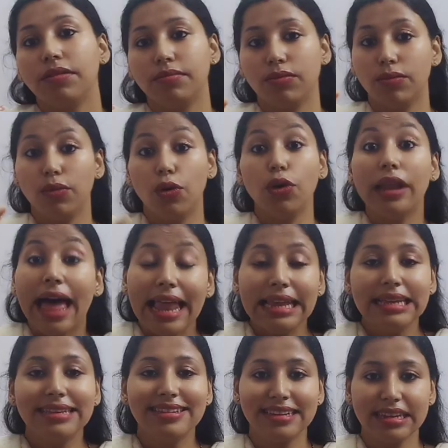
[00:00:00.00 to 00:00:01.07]

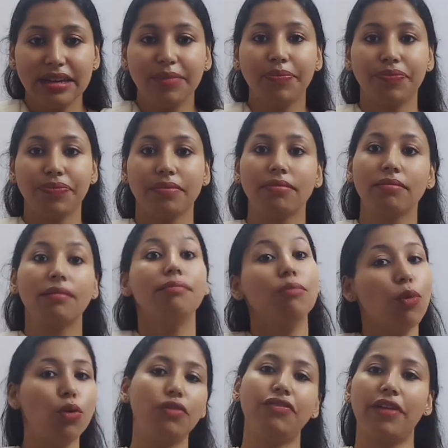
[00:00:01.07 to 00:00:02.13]

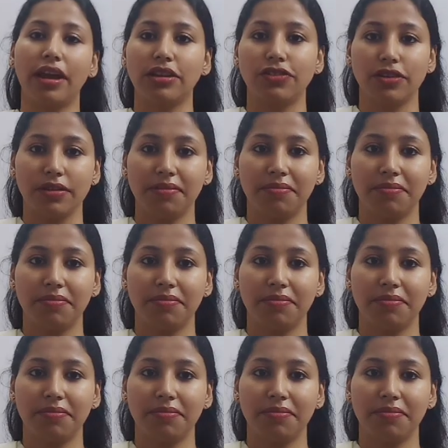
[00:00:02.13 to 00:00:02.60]
mole fraction.